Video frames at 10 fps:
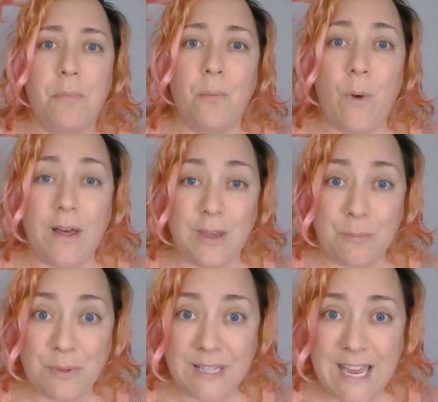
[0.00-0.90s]
while
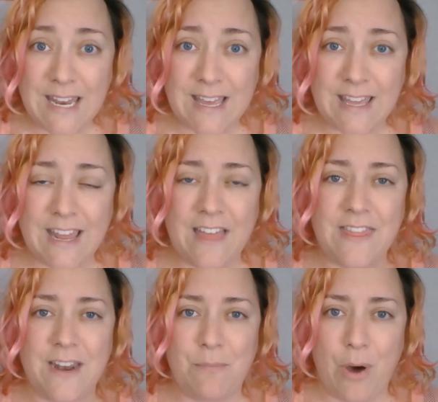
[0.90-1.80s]
you plate it
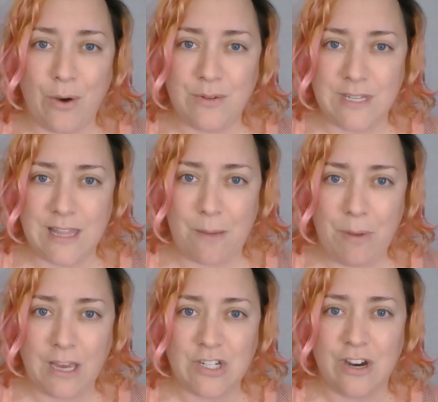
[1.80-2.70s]
and then posting that
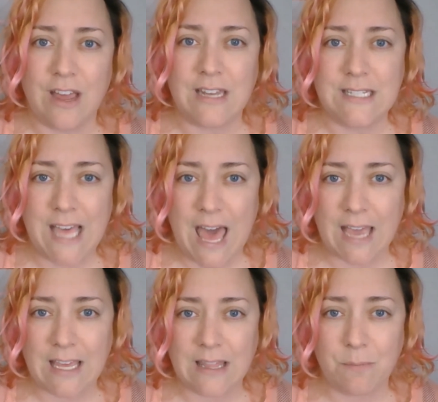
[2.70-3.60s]
picture and
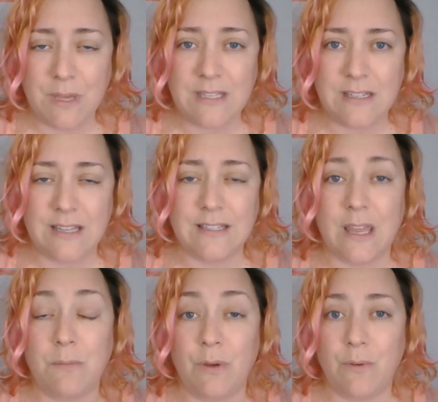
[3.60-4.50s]
tagging the business
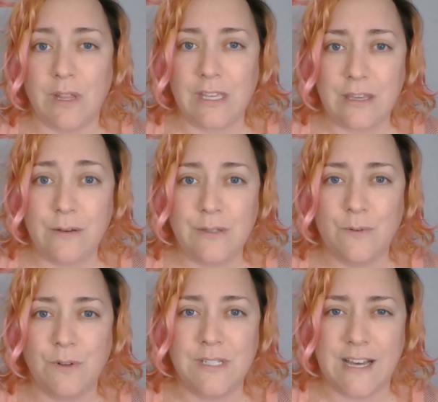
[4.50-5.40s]
can be really
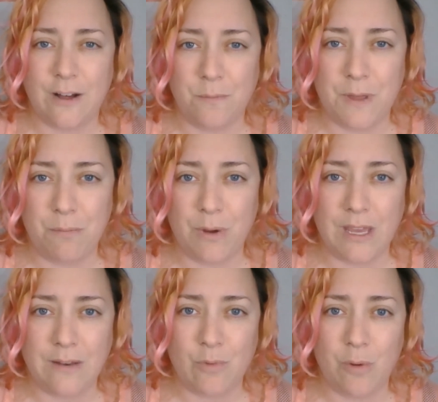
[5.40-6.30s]
useful to help them bring
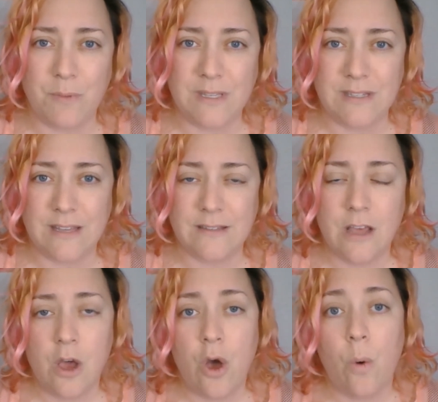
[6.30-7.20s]
in more business.
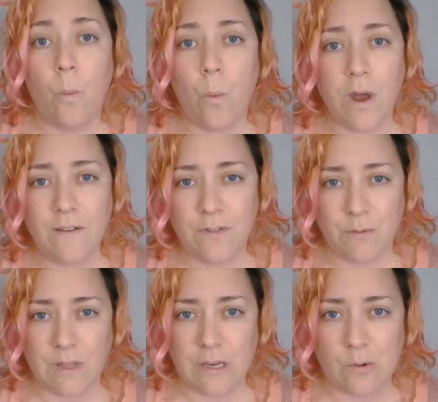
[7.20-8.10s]
One of the
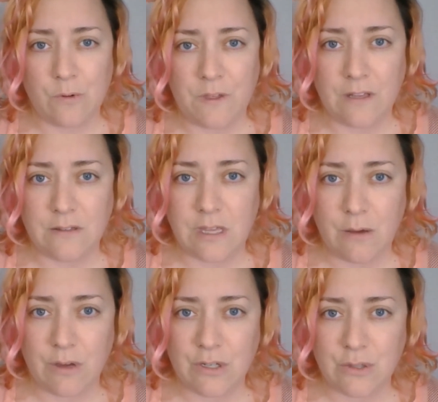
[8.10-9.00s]
really cool things that
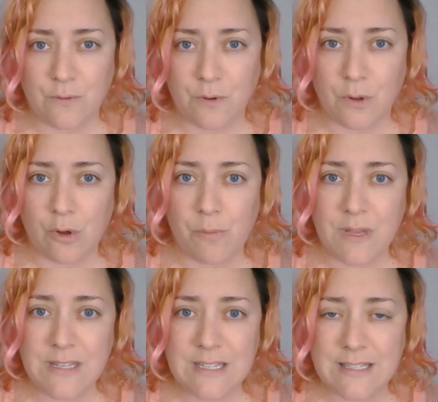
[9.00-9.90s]
you can do for local
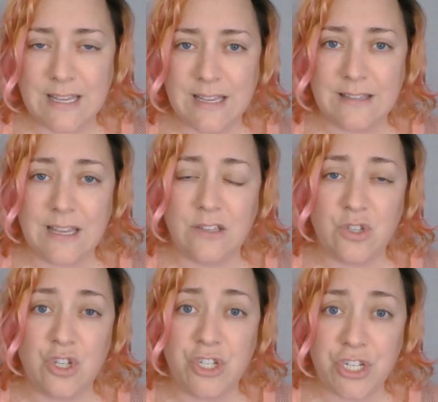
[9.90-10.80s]
businesses is
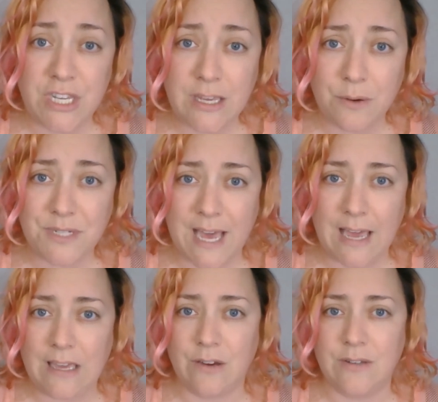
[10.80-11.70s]

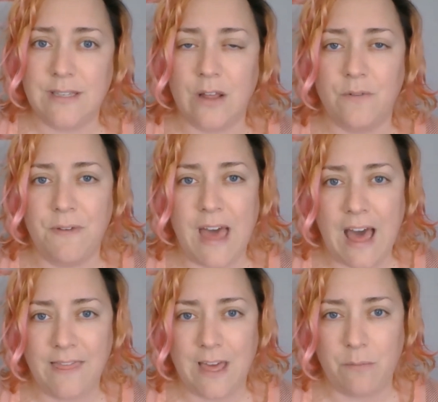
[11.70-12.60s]
geotag yourself
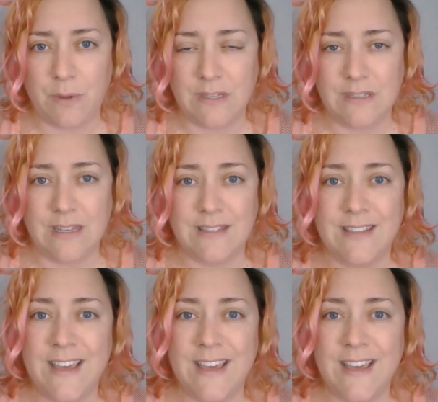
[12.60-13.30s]
at that business,